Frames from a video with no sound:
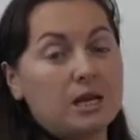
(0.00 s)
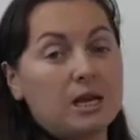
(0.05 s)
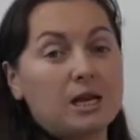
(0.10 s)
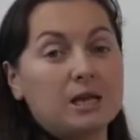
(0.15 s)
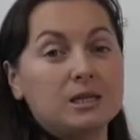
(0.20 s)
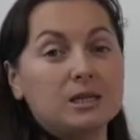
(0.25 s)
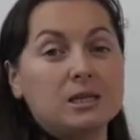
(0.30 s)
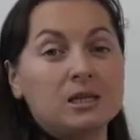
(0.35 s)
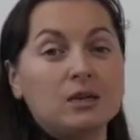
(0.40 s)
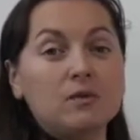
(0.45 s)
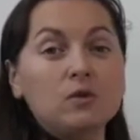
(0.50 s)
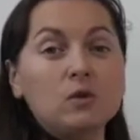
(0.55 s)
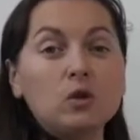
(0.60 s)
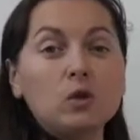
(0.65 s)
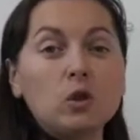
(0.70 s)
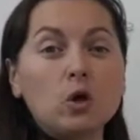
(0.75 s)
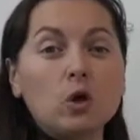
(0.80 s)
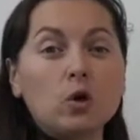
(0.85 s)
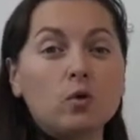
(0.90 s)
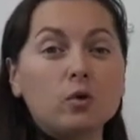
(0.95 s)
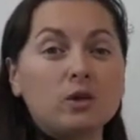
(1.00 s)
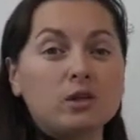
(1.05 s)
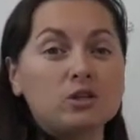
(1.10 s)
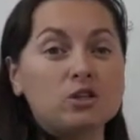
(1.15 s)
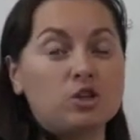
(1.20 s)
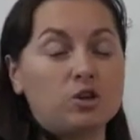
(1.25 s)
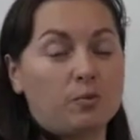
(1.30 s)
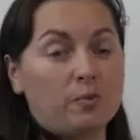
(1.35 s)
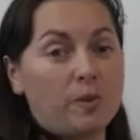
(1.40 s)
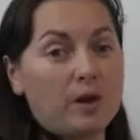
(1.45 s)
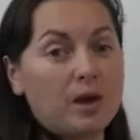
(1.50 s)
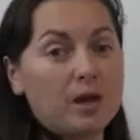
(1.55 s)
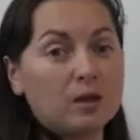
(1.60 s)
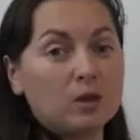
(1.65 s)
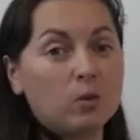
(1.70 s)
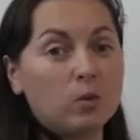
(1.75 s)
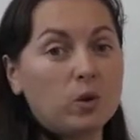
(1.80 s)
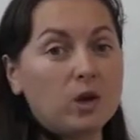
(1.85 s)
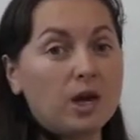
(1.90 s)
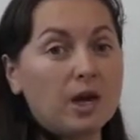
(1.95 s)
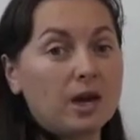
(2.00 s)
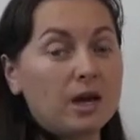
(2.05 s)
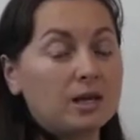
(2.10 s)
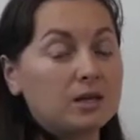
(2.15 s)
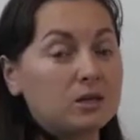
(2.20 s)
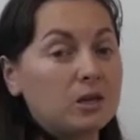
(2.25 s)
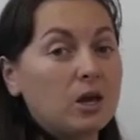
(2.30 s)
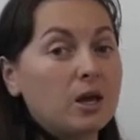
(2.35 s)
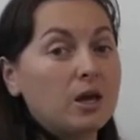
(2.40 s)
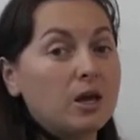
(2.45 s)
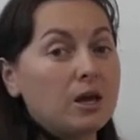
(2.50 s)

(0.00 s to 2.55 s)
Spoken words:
And if you know, in Japan we had